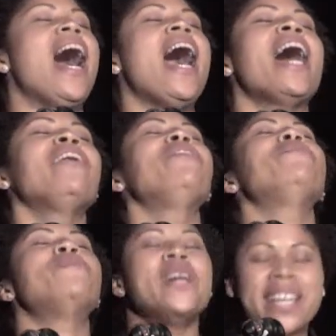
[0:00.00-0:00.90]
I
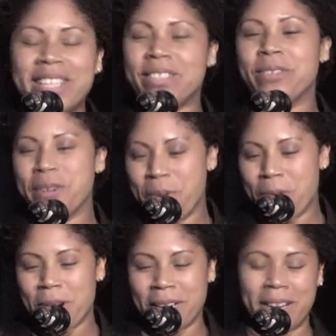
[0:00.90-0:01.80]
don't want to do an
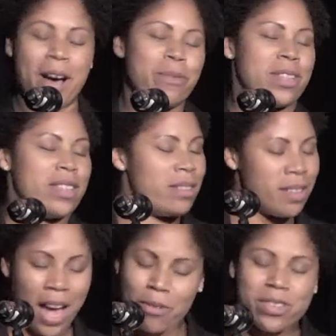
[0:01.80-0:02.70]
oral. I was,
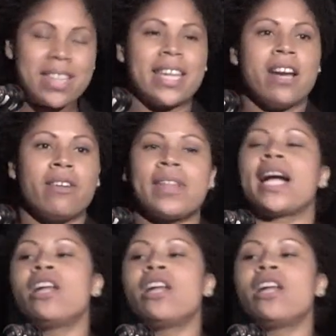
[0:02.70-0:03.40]
I was just scared. I was like, I